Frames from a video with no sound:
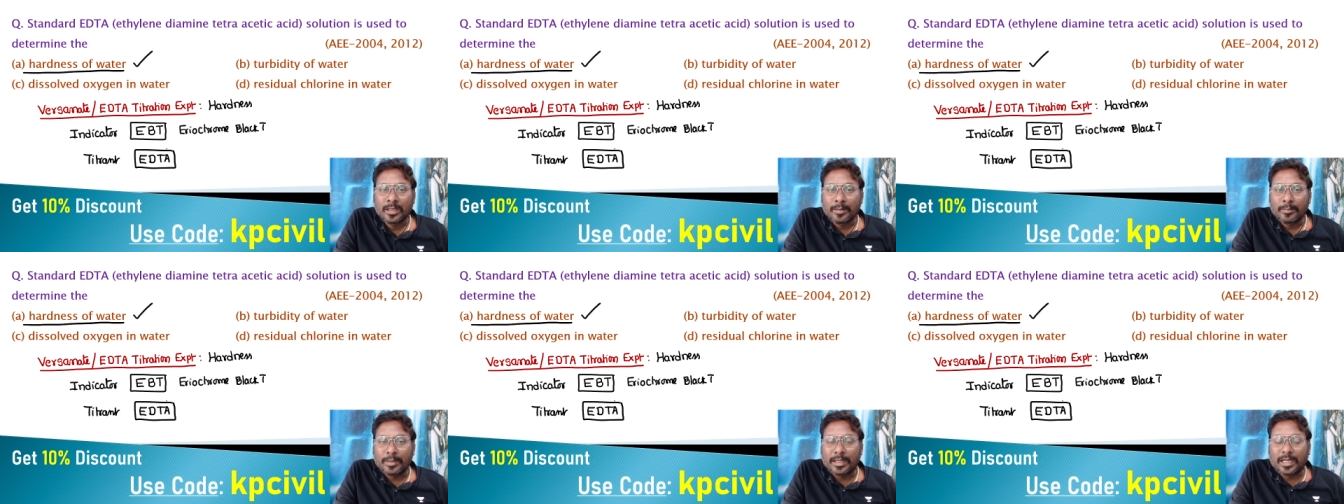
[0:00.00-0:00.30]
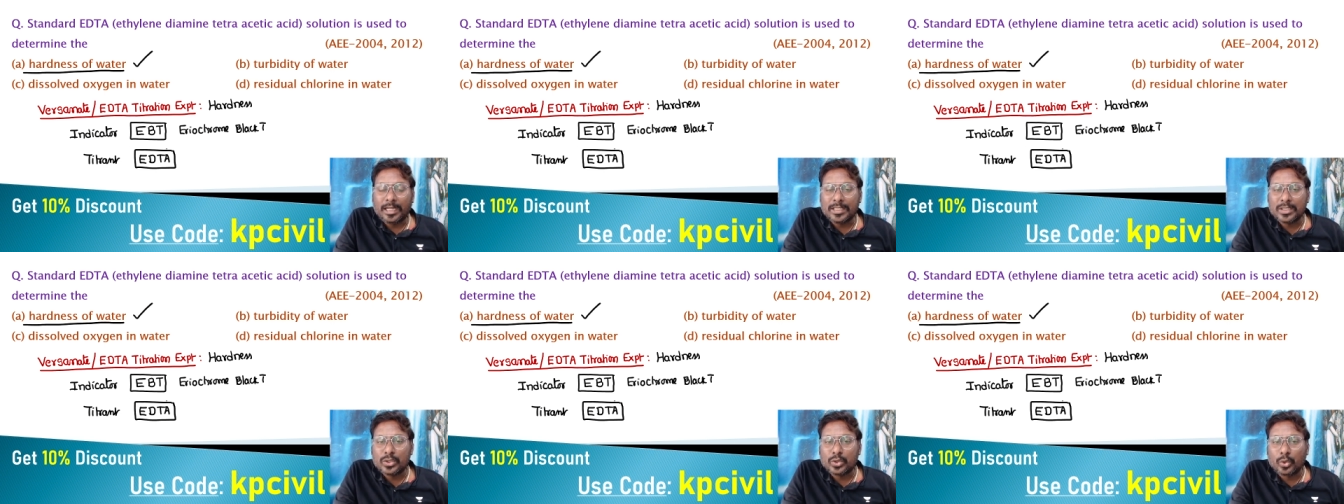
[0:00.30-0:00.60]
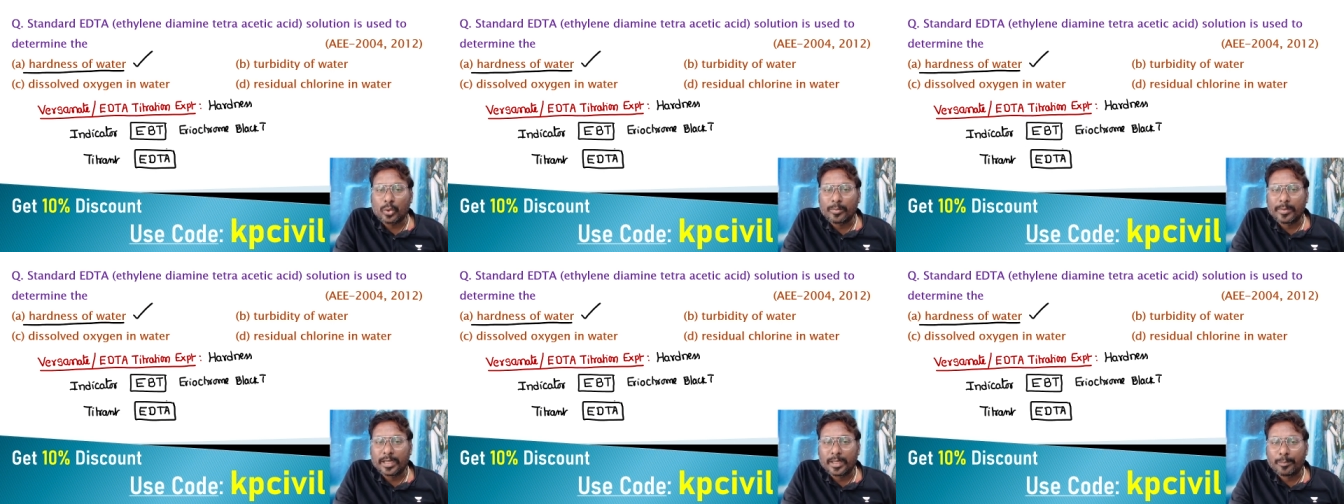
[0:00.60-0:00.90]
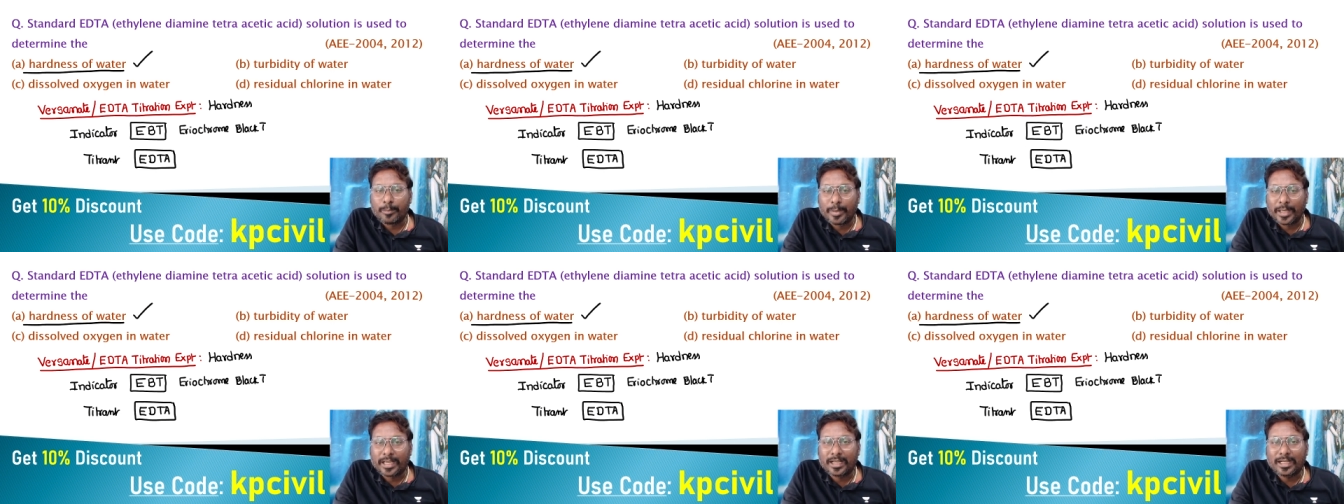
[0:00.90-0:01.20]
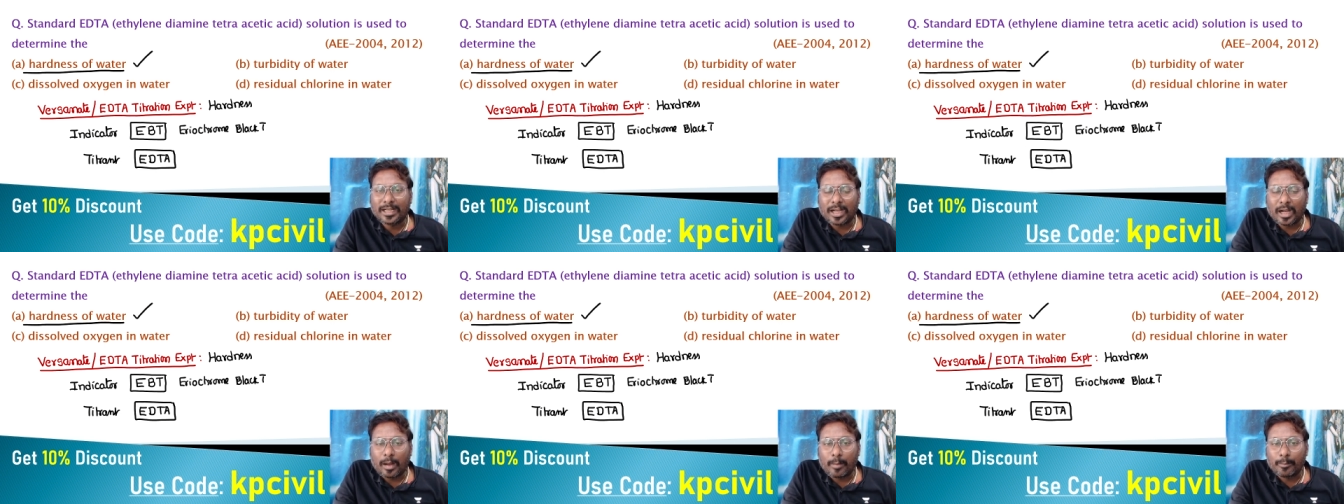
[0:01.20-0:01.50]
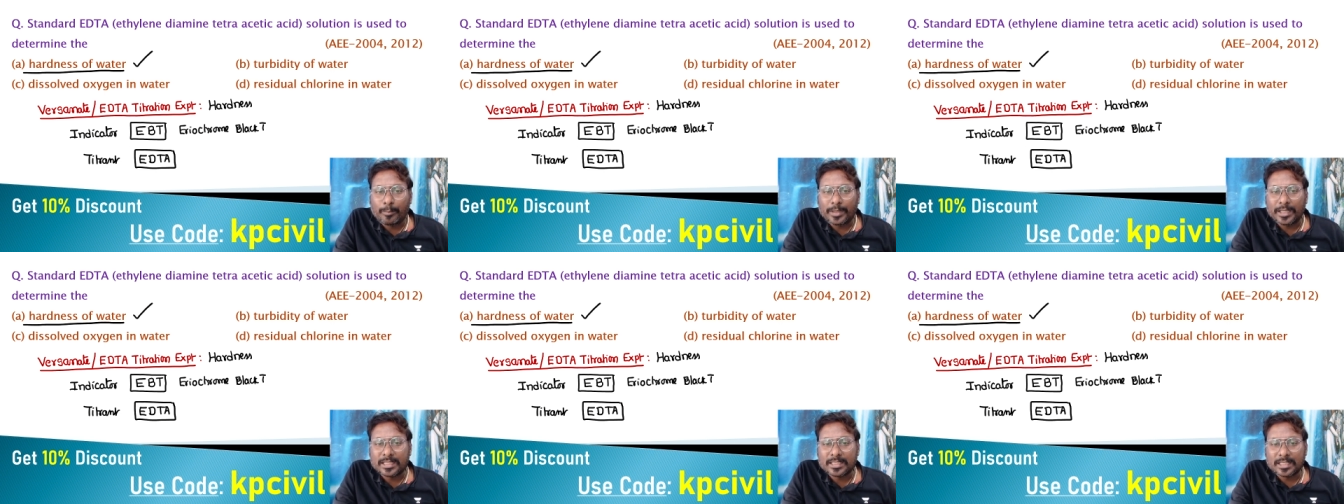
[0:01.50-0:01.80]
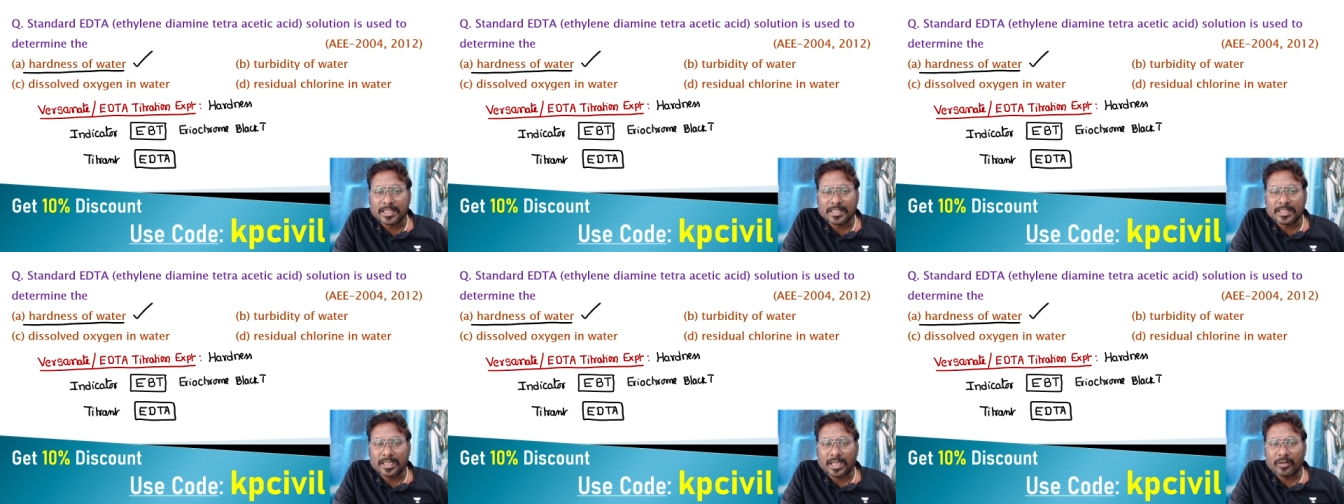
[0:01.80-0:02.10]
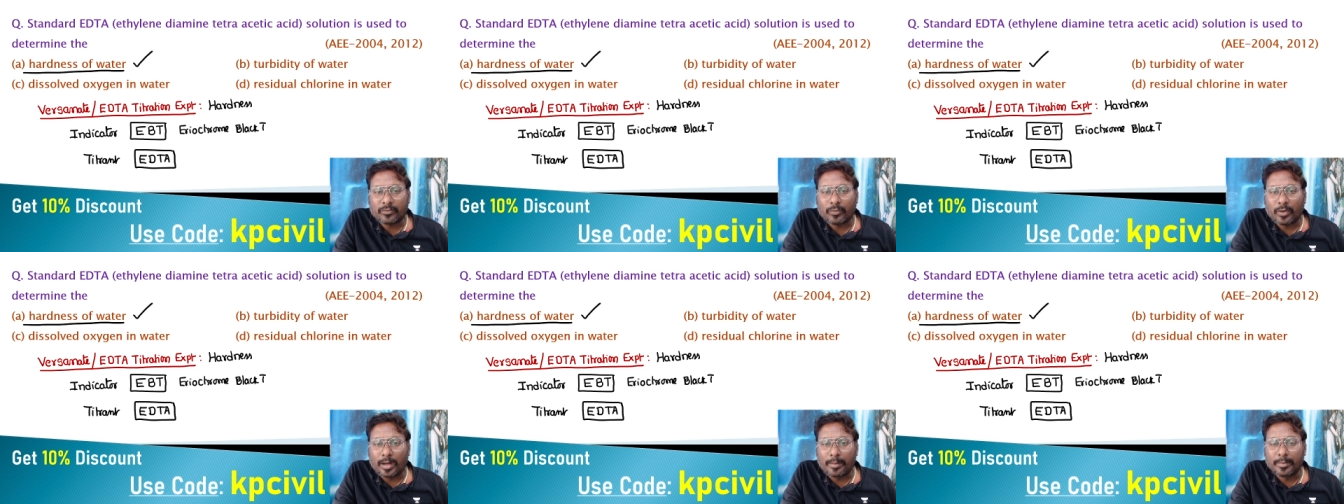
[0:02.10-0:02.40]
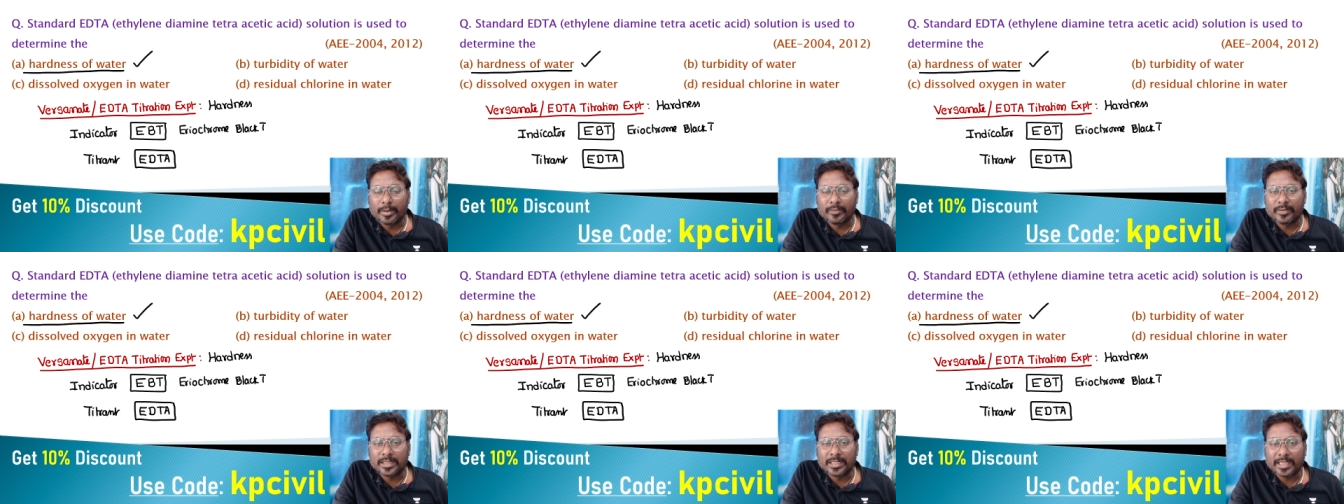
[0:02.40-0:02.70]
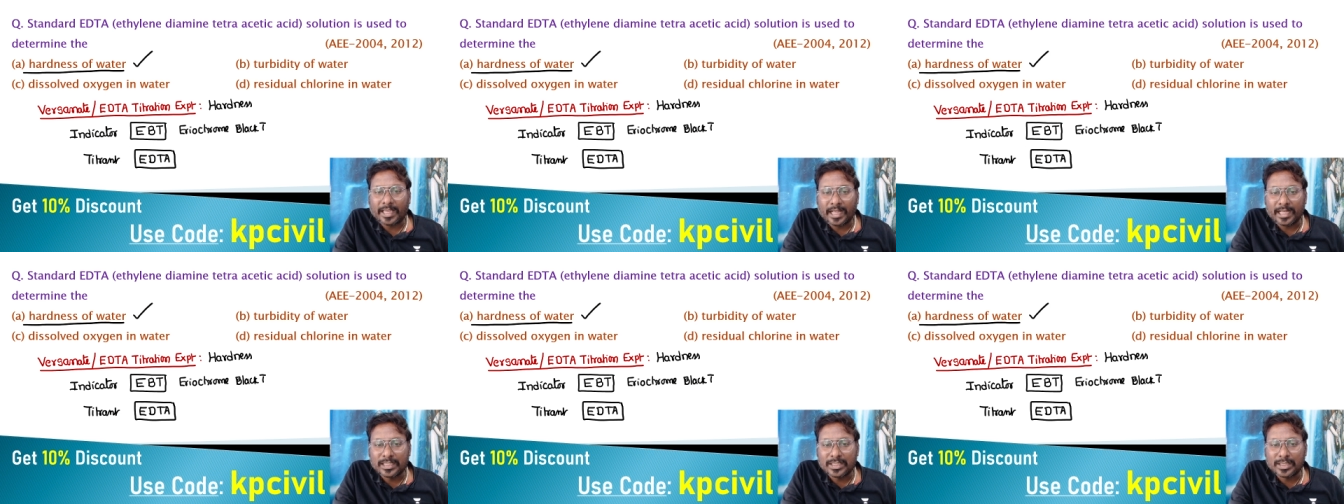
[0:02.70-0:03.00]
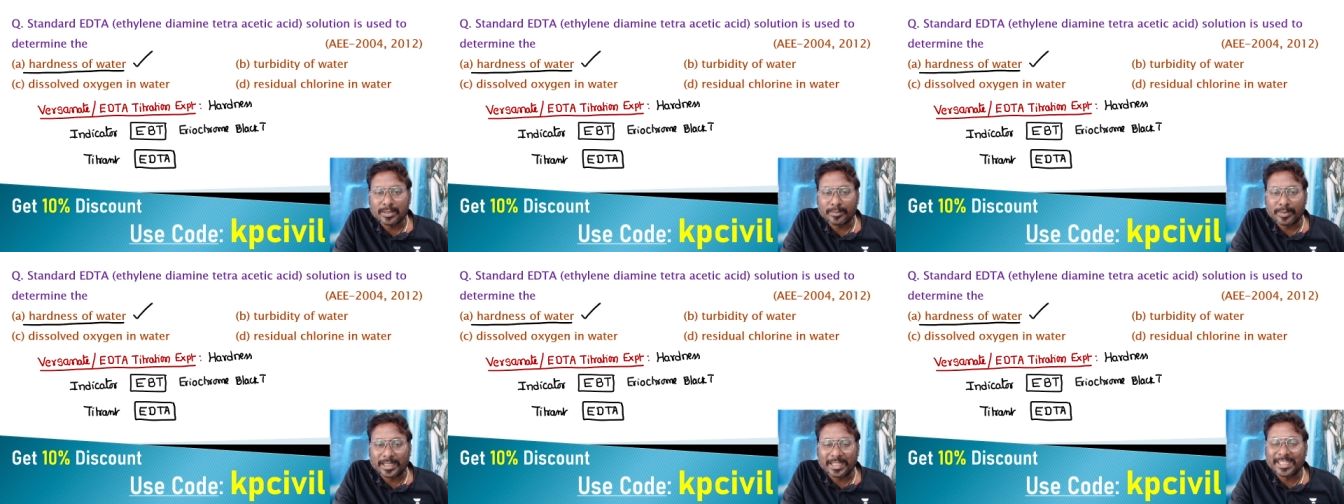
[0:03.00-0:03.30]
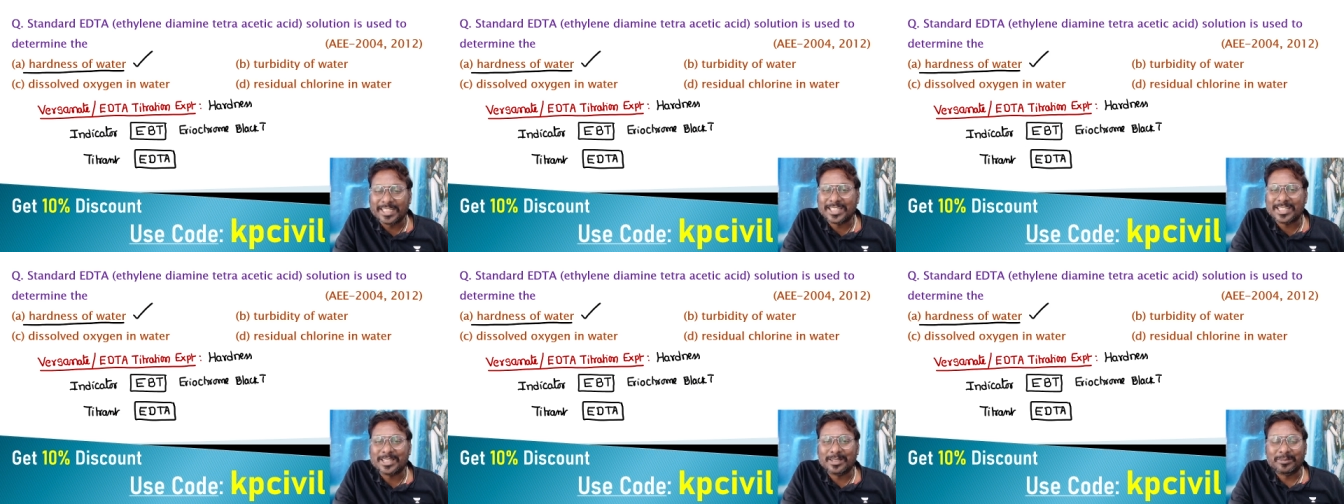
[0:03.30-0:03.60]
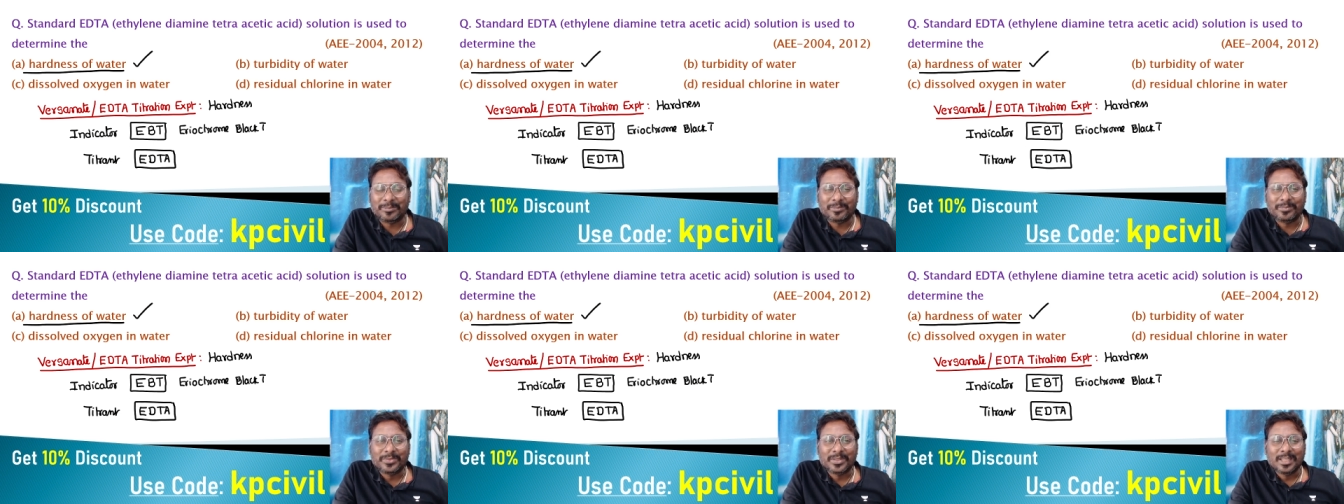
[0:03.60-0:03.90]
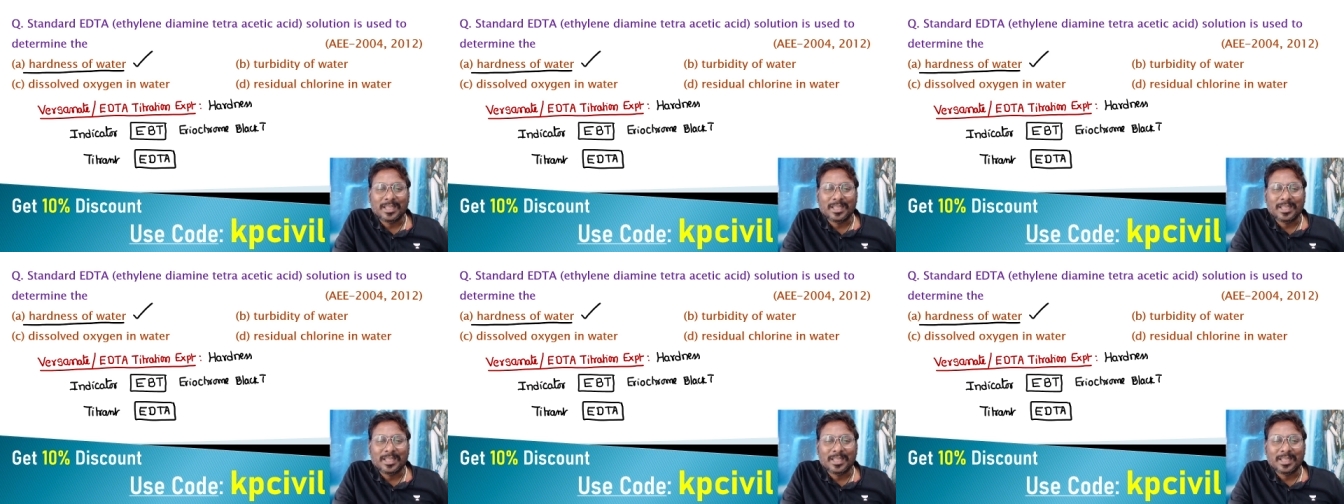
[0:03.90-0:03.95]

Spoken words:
Because so many big complexes are formed with calcium, magnesium.